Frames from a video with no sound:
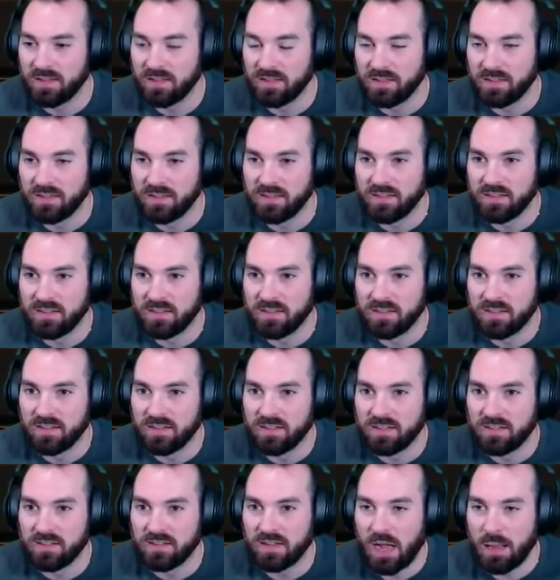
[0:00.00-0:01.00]
Hmm.
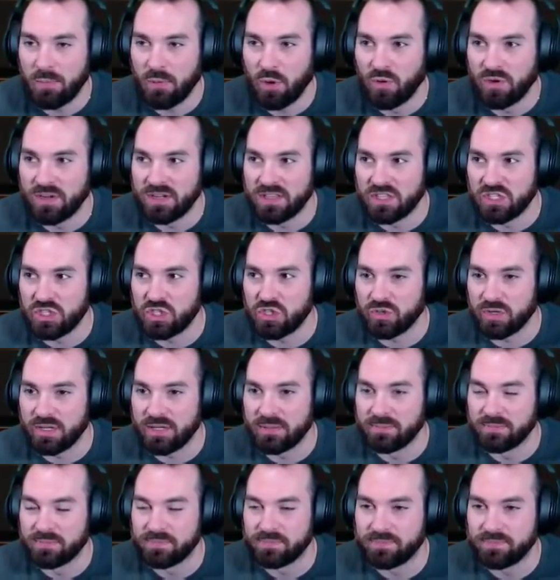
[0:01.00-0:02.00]
I'm going to the bar
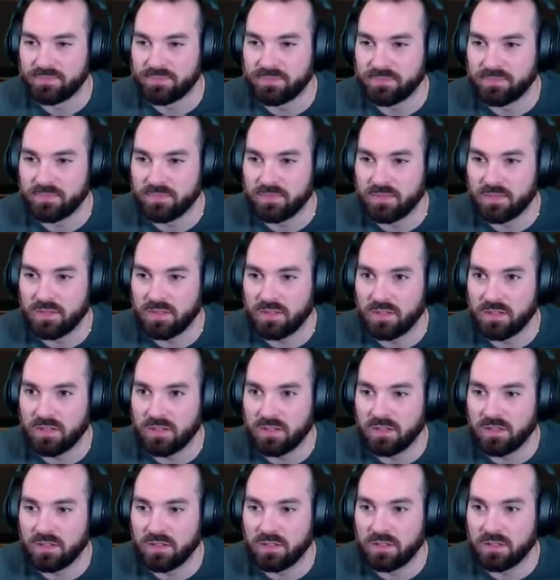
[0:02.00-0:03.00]
above your head doesn't move.
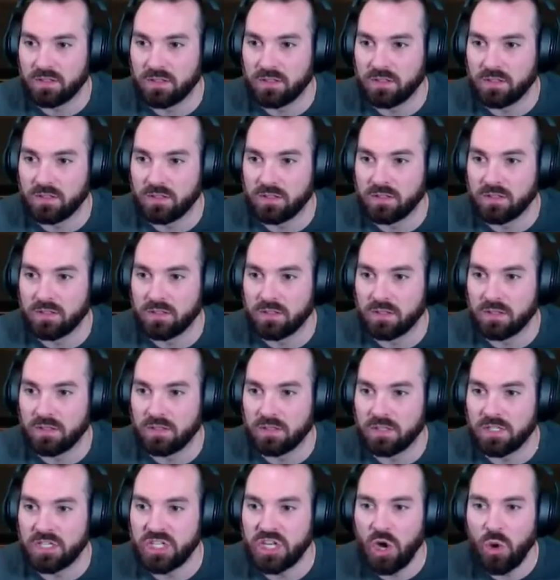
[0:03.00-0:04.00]

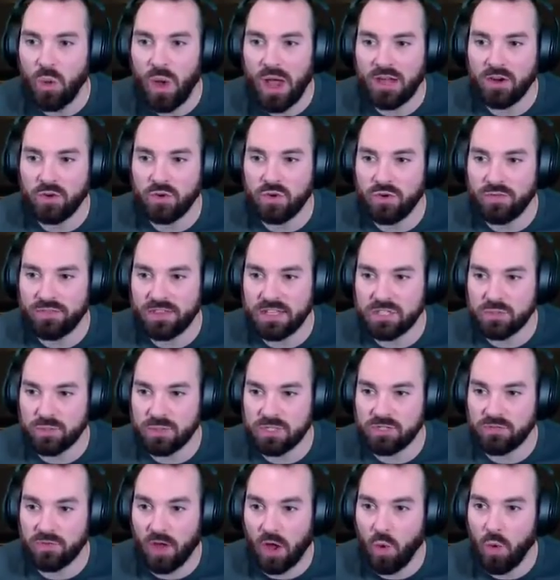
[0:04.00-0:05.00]
You know, I don't know if that's
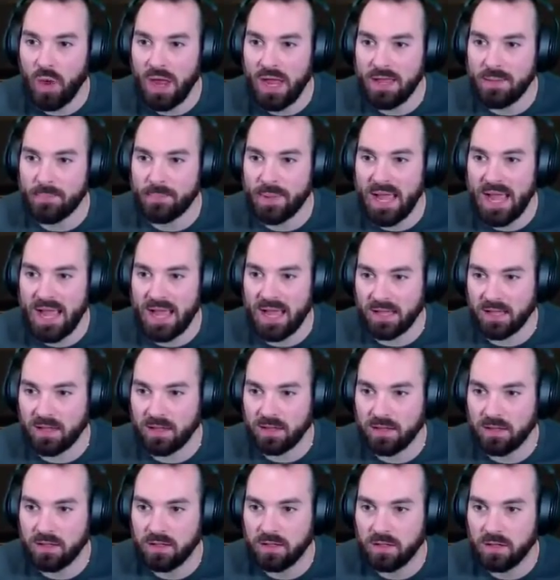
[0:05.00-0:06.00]
much of a. Oh, hey, a bag.
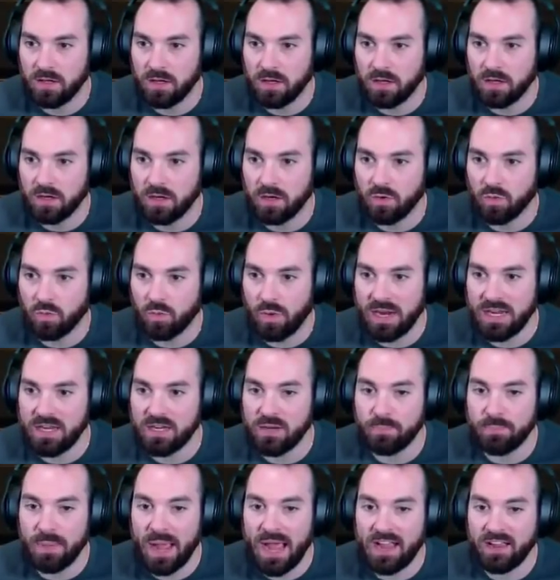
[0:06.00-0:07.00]

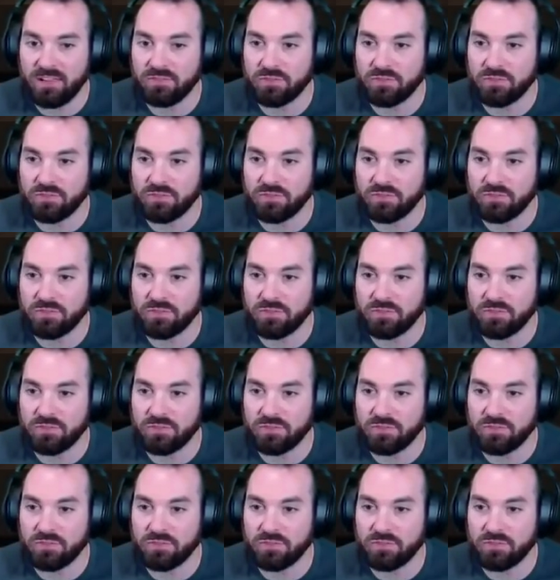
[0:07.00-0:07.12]
Random bag of